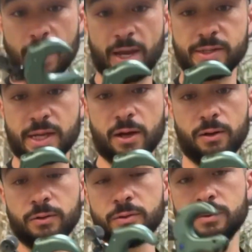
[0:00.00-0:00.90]

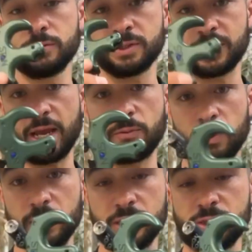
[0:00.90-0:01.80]
XL stand
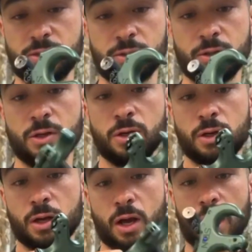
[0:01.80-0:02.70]
release,
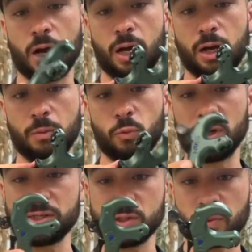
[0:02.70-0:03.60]
what
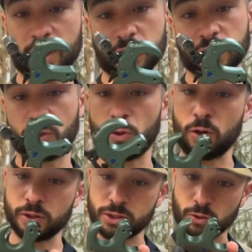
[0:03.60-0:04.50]
is this one actually
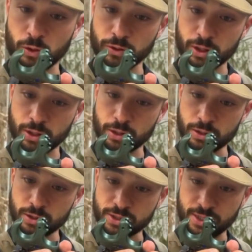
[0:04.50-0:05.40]
called? It's called the
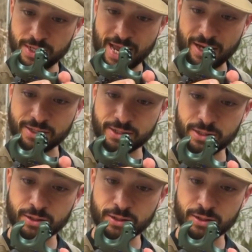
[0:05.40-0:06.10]
Cinex